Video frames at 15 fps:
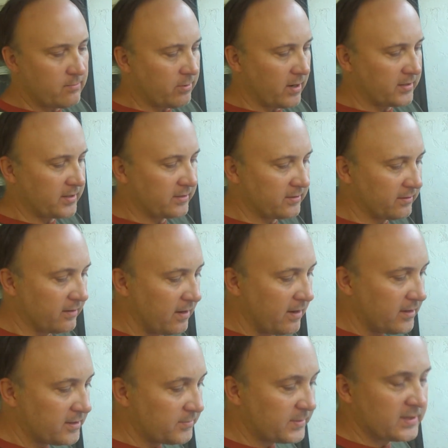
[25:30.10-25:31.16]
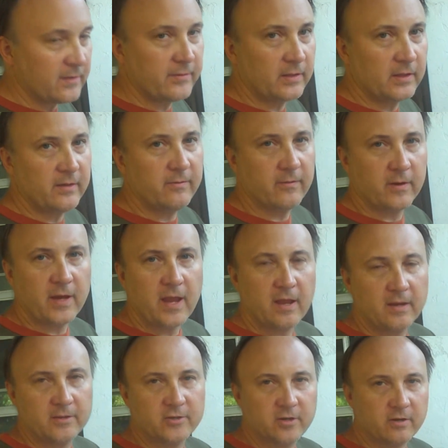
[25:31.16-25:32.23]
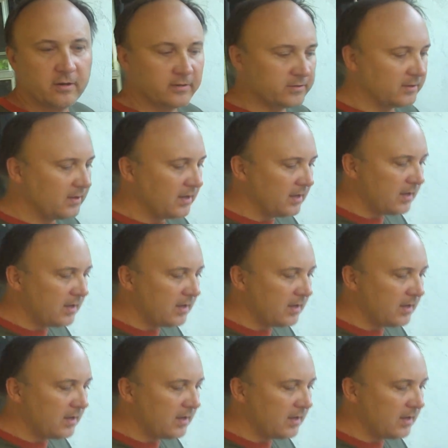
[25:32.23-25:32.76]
processor, specifically for canning jars.